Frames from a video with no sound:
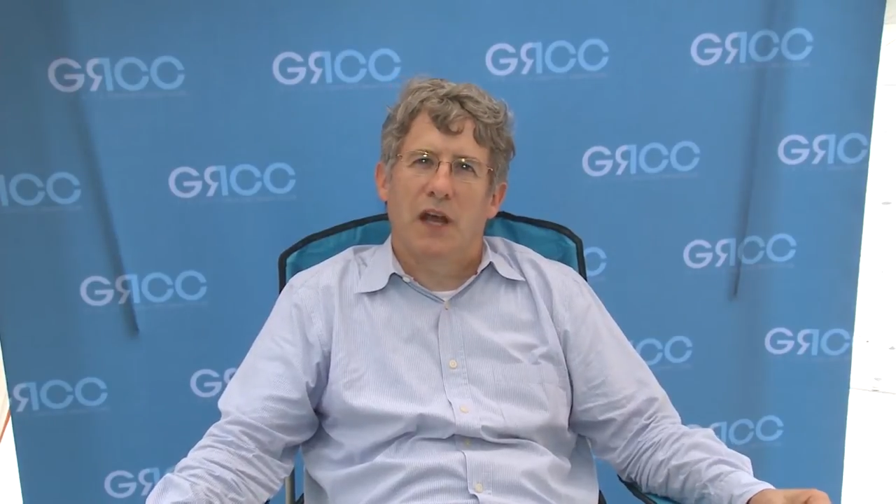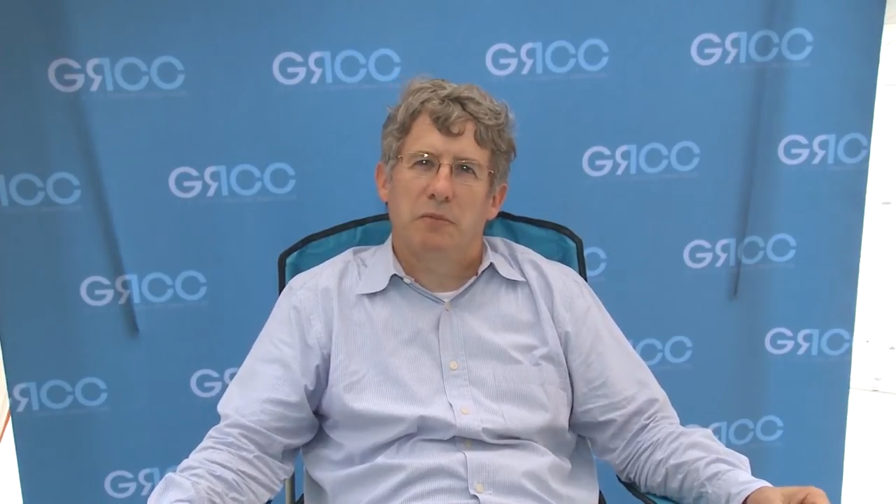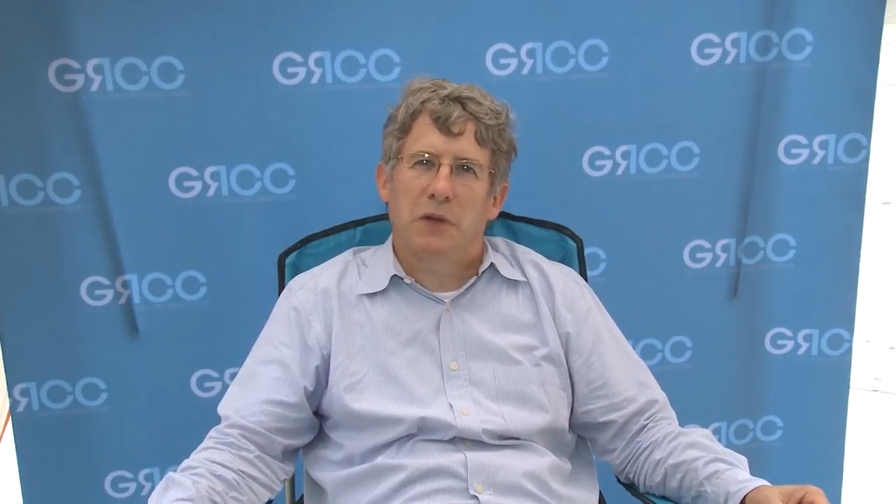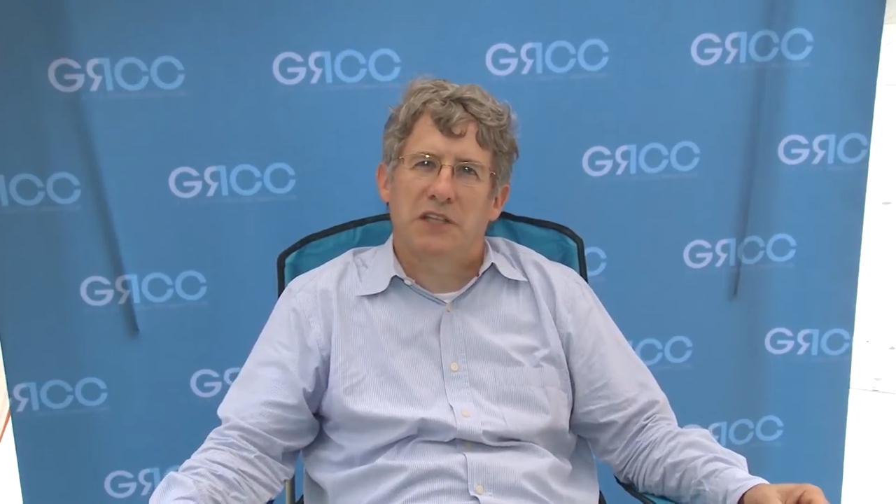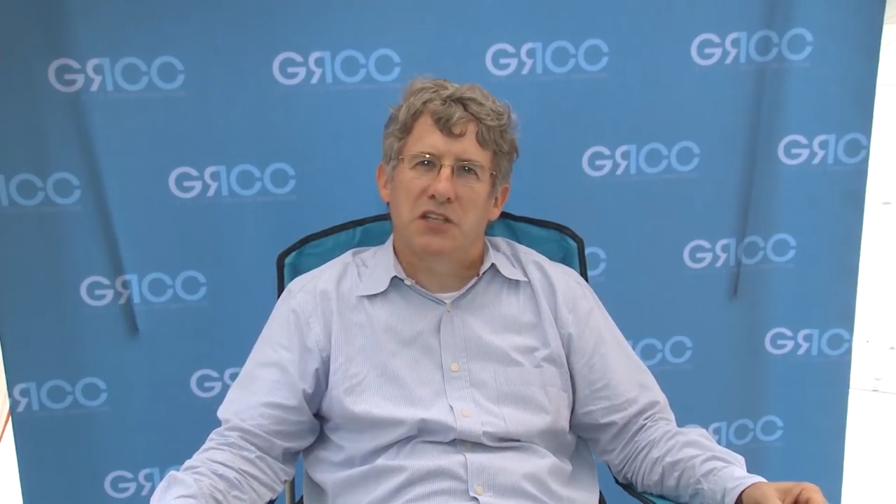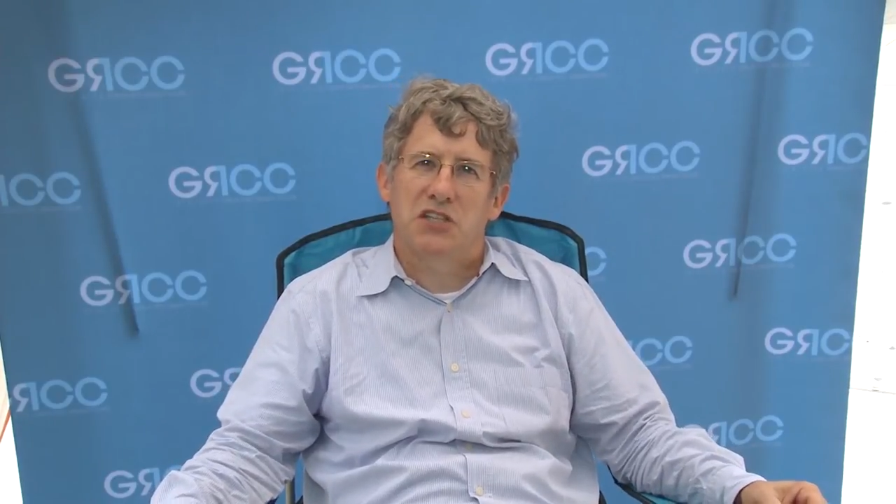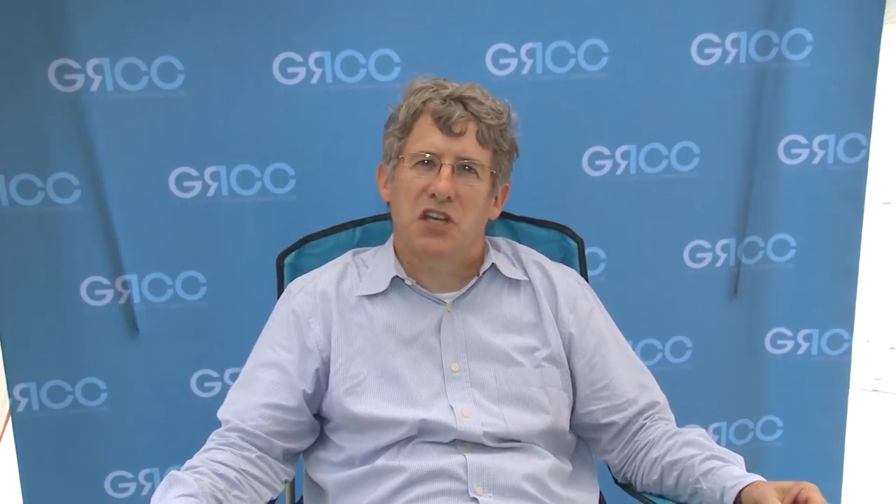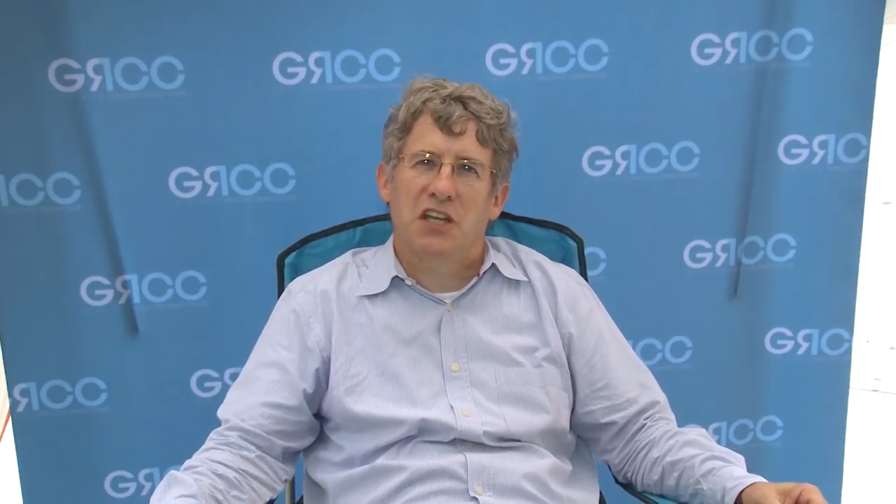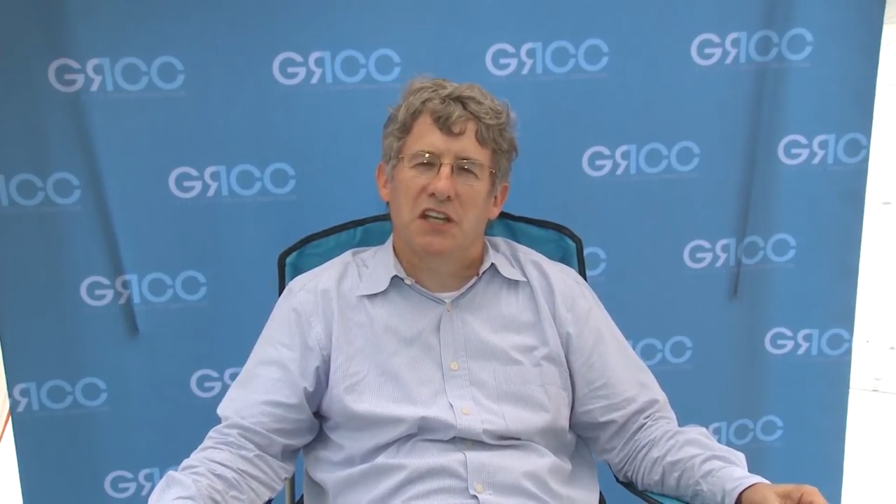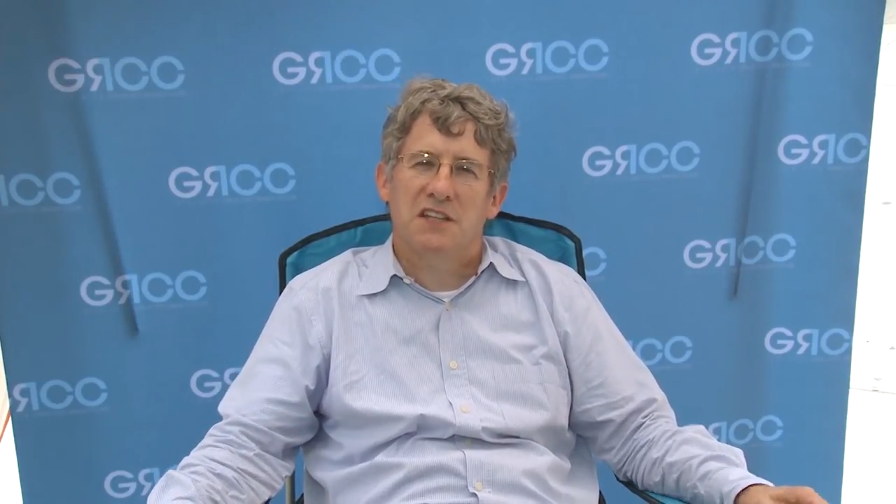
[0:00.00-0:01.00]
I've been
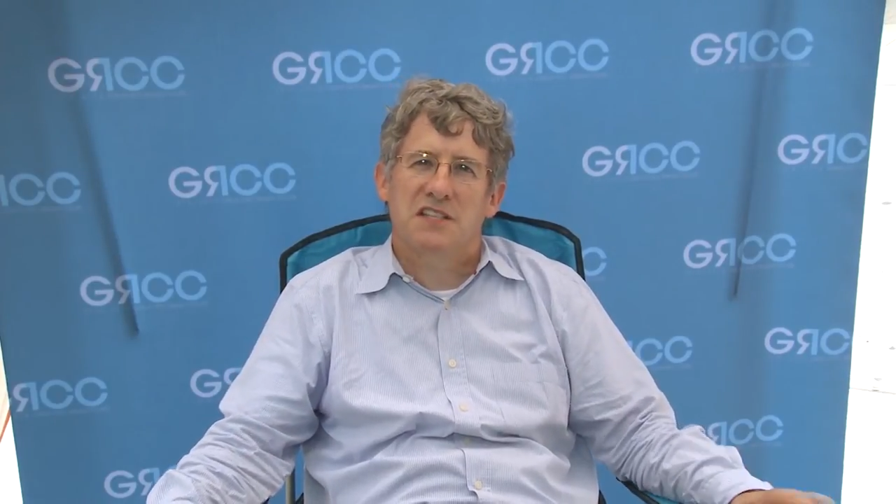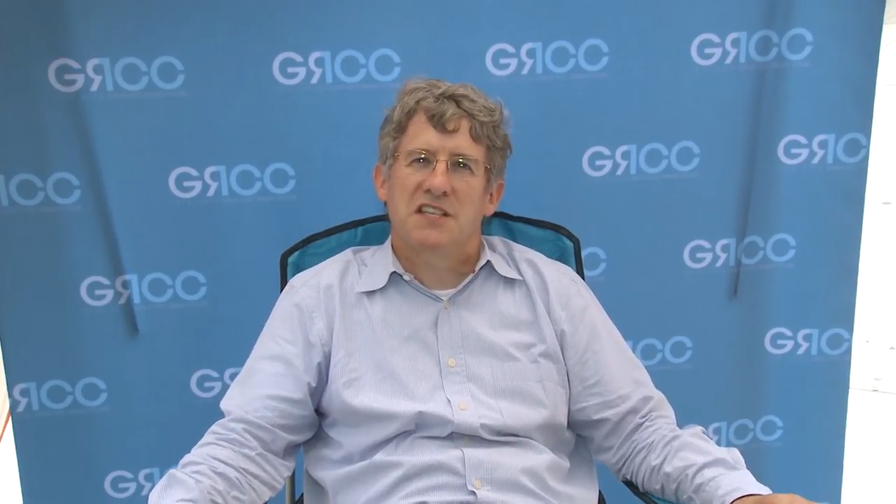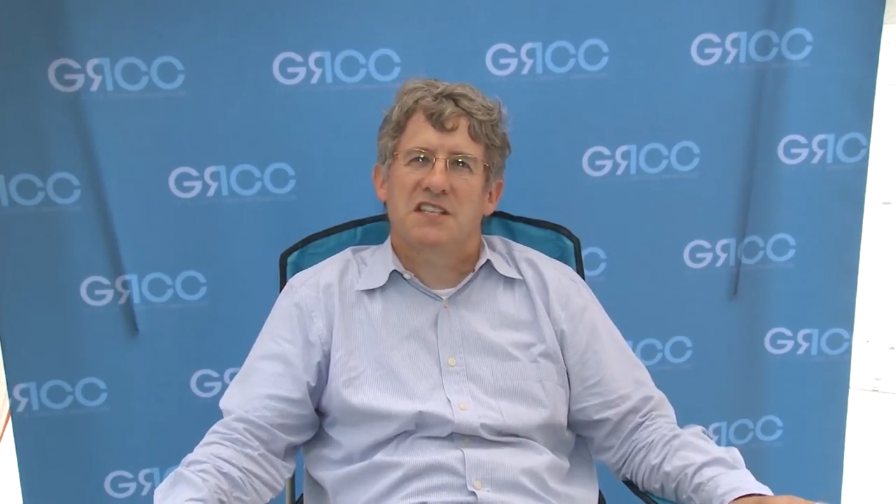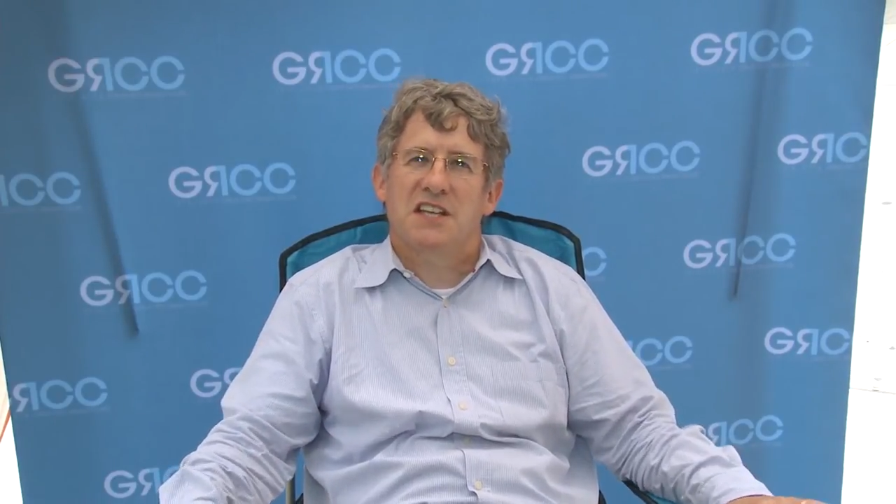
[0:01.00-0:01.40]
teaching here since